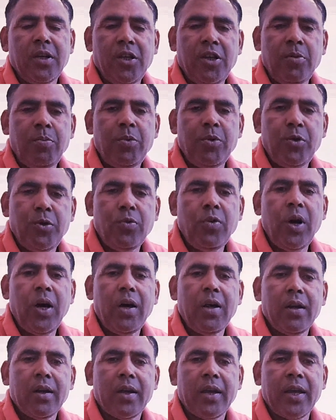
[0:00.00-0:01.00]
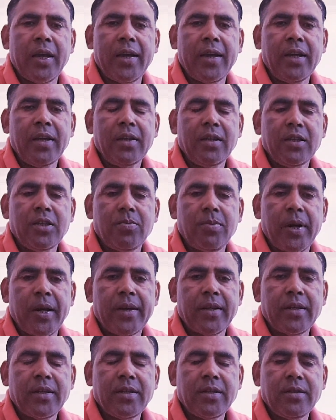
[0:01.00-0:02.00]
If you are carrying this
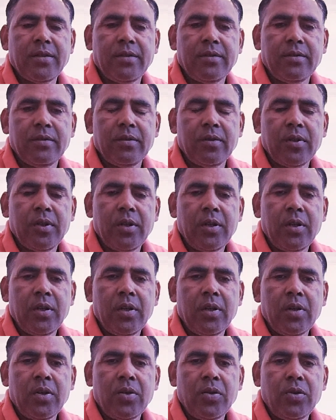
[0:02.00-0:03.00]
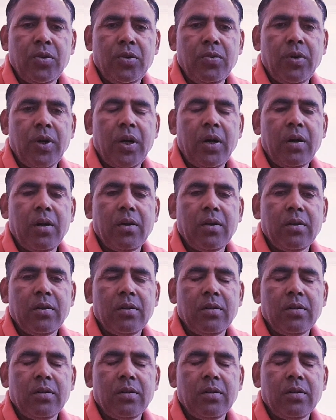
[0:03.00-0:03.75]
practice, you are